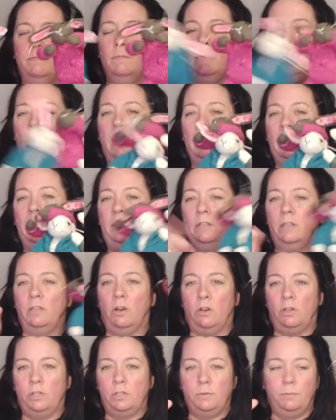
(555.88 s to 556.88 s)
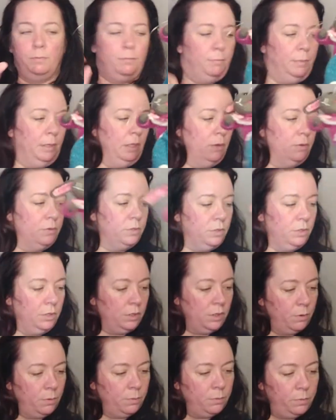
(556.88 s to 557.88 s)
I'll link the yarns below so you
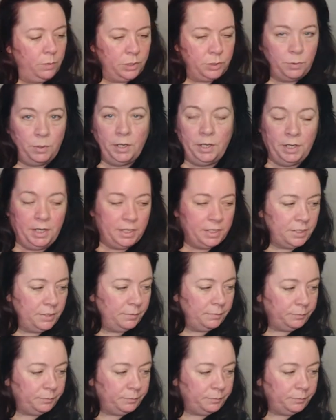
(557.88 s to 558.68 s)
know which one it is.